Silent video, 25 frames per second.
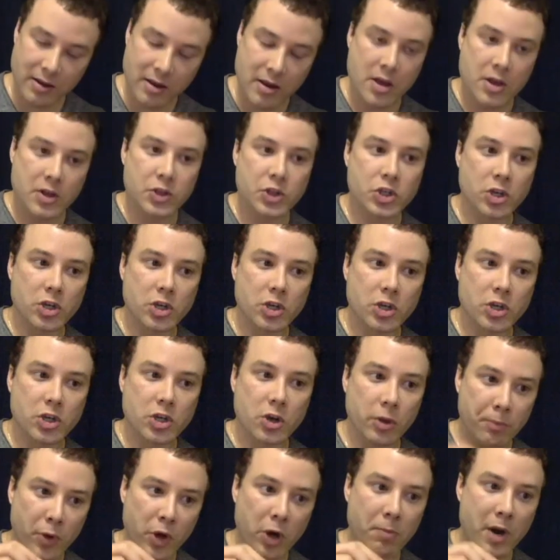So the
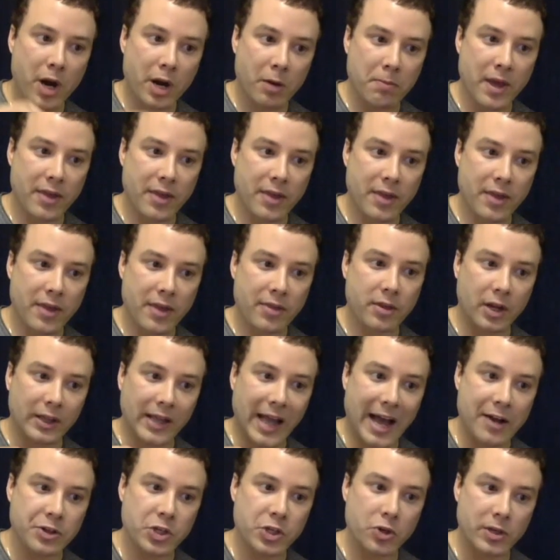bookmark method
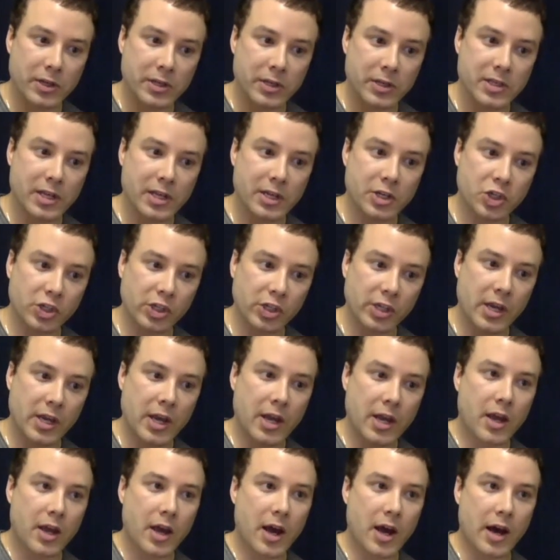allows you to essentially
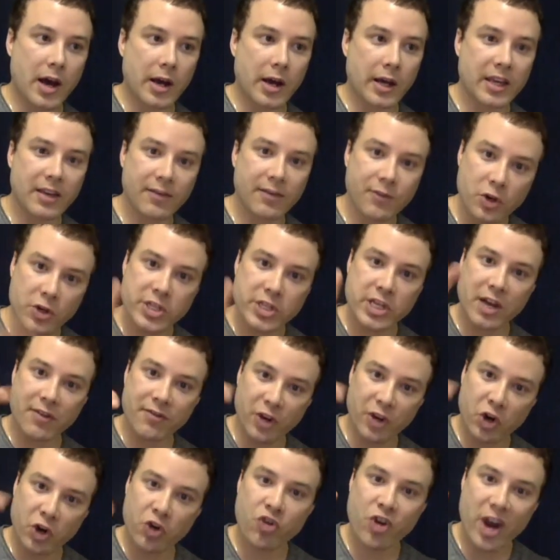uh, give yourself a
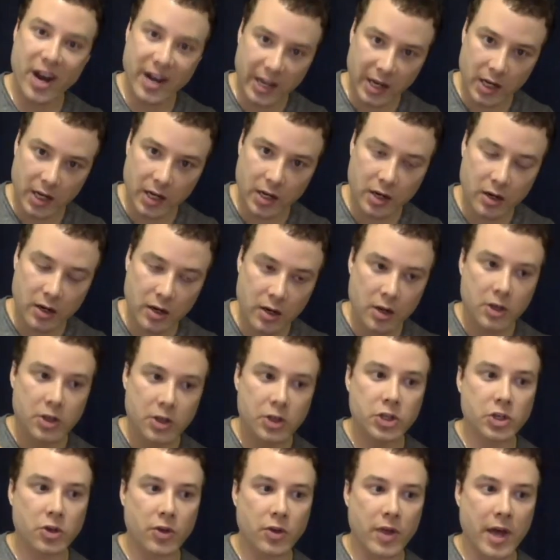credit
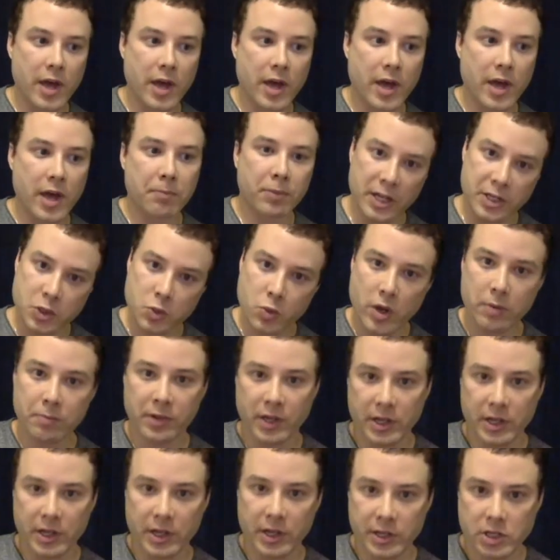so that plus one,
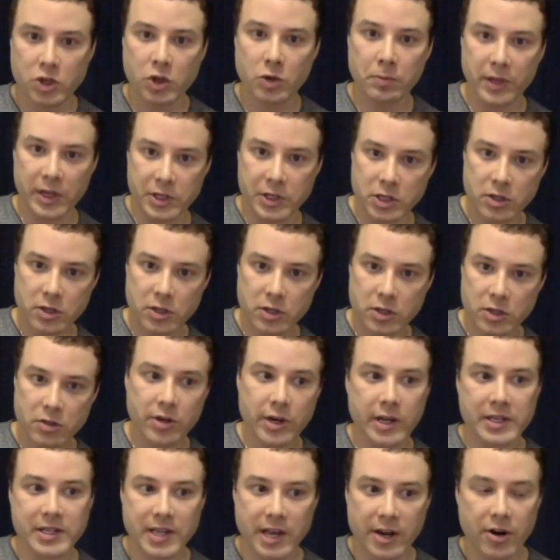plus two, plus three,
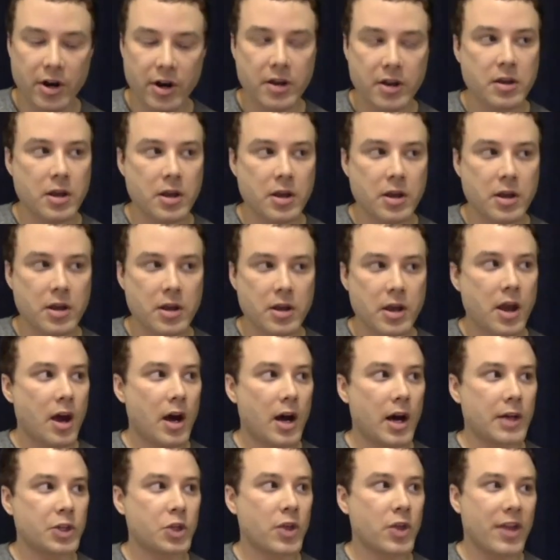etc., uh,
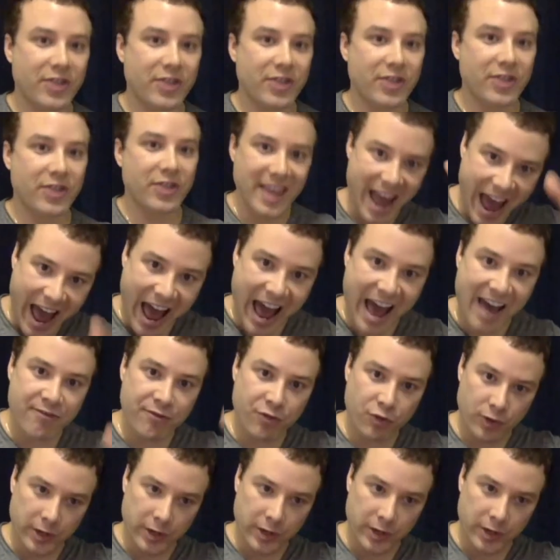so that the
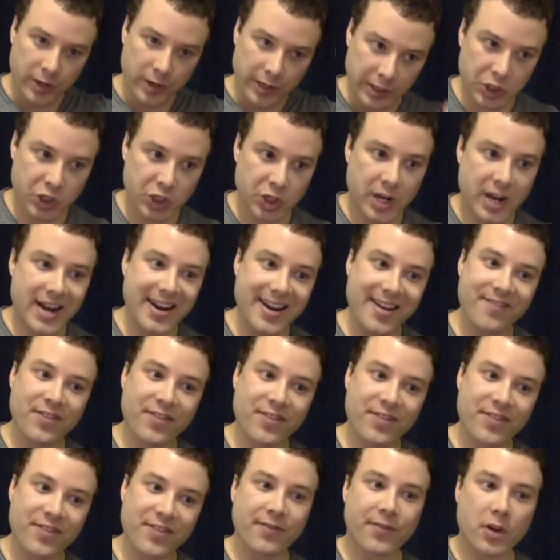average
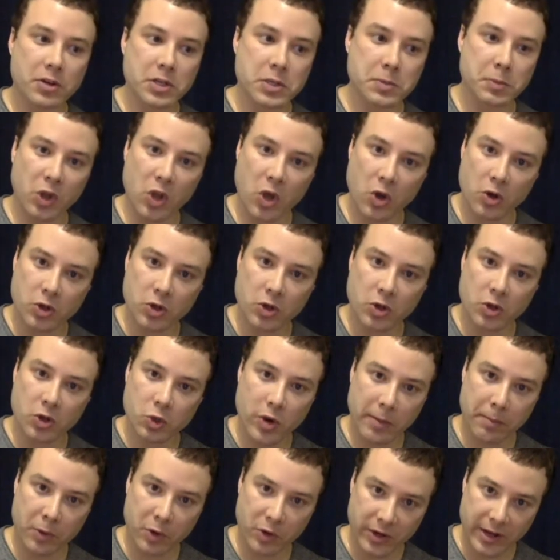never falls below 20
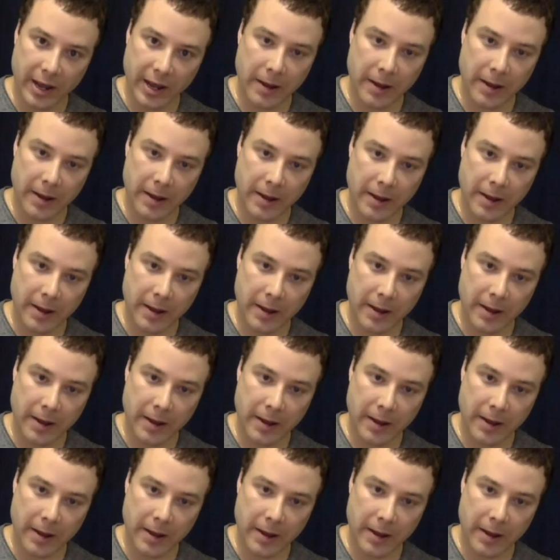per day.